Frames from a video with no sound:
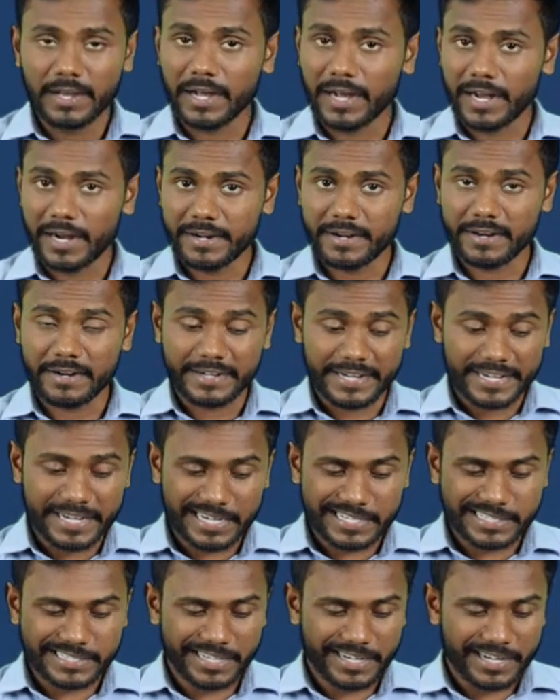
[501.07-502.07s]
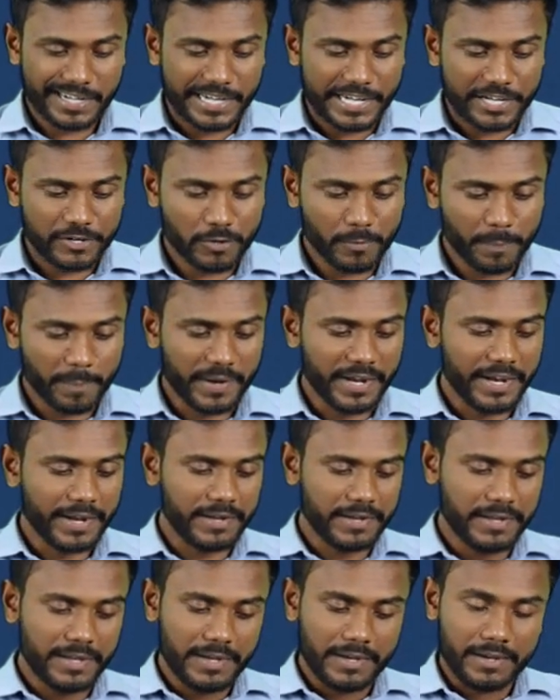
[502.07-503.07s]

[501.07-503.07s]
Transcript: and deductor need to pay